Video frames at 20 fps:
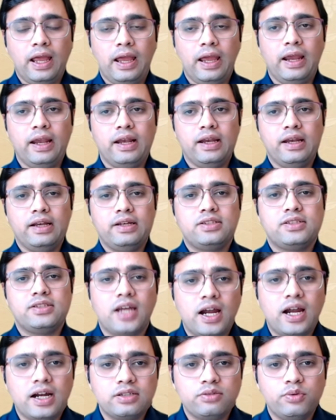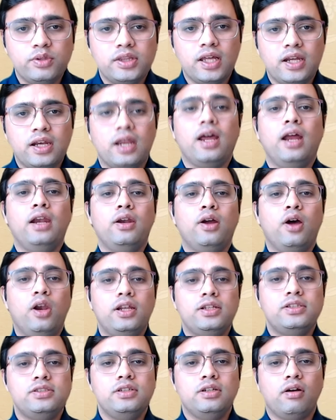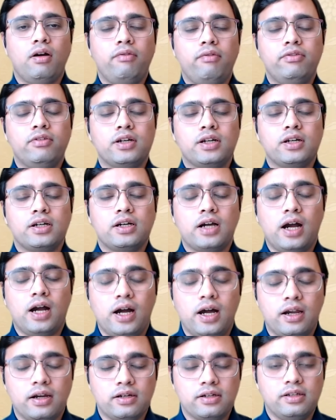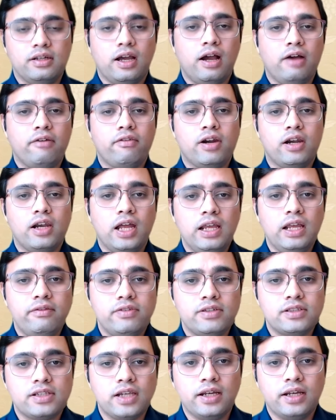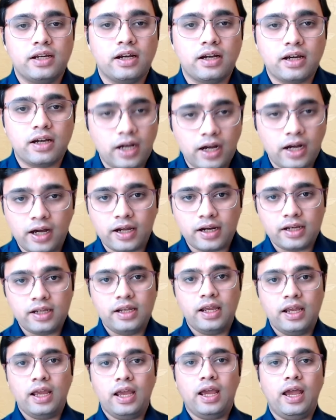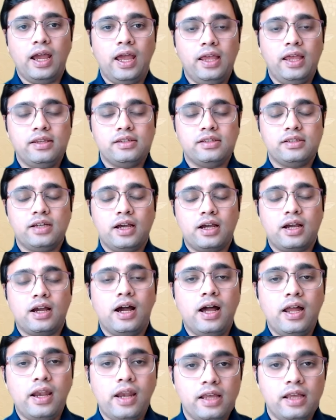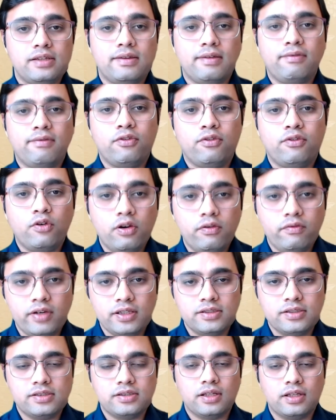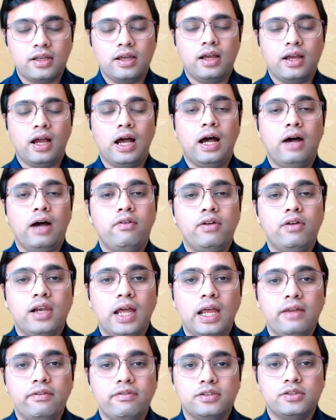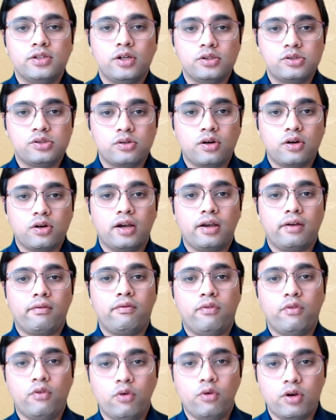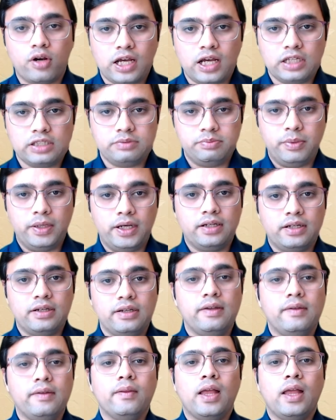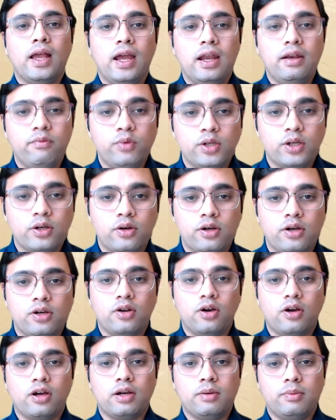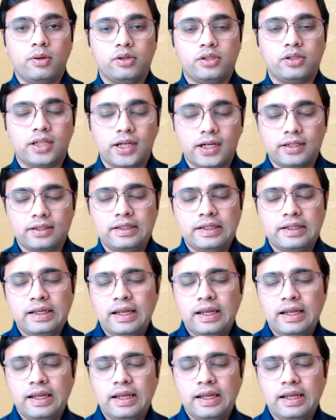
It, it starts with an analogy of a car. Our life is like a car. As a car has four wheels, our life has also got four aspects, and we're going to talk about that.